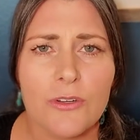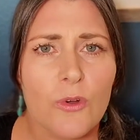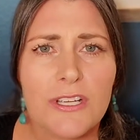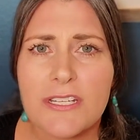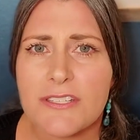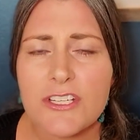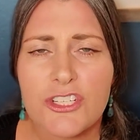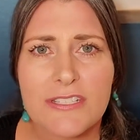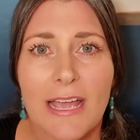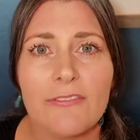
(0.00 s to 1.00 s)

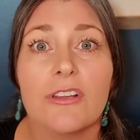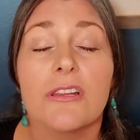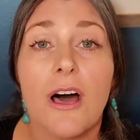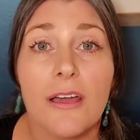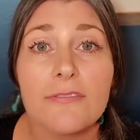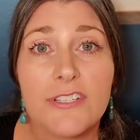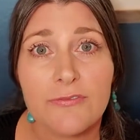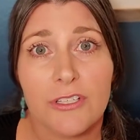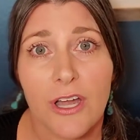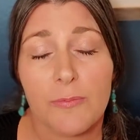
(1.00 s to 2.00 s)
Organizations have a lot of
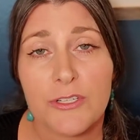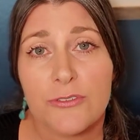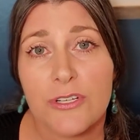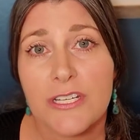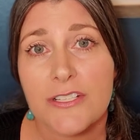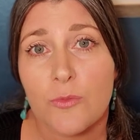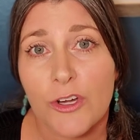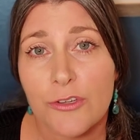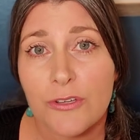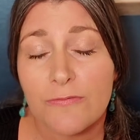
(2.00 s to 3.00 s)
different opportunities where
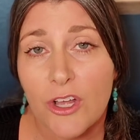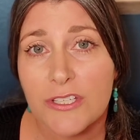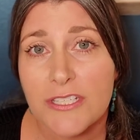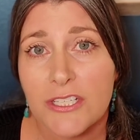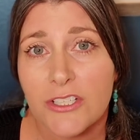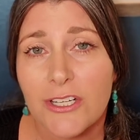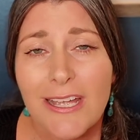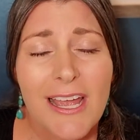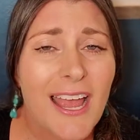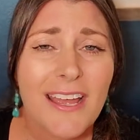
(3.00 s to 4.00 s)
you can volunteer,
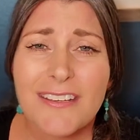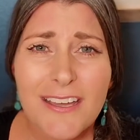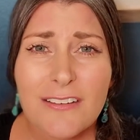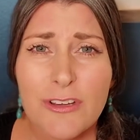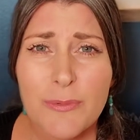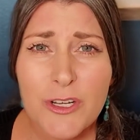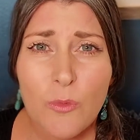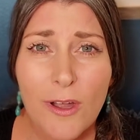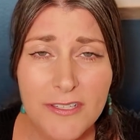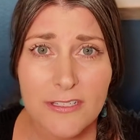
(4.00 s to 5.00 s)
and not everybody
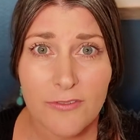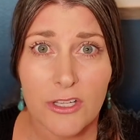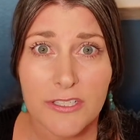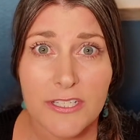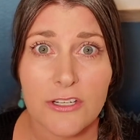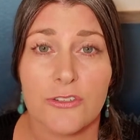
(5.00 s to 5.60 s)
wants to volunteer.